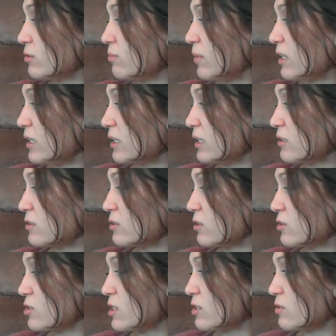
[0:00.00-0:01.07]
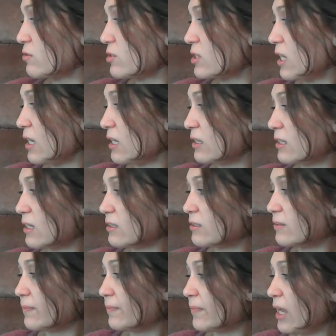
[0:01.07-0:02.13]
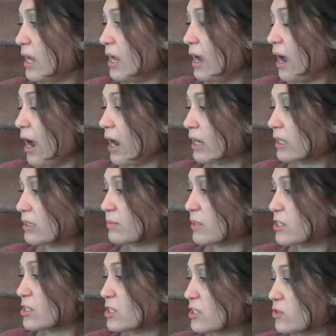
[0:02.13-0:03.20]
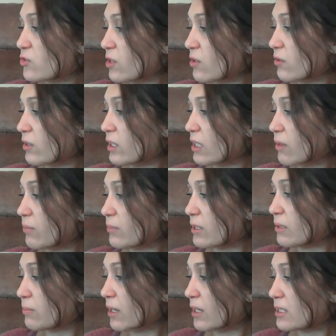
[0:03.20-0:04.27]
mainly in association with 8th L. Acclimation is generally accompanied by a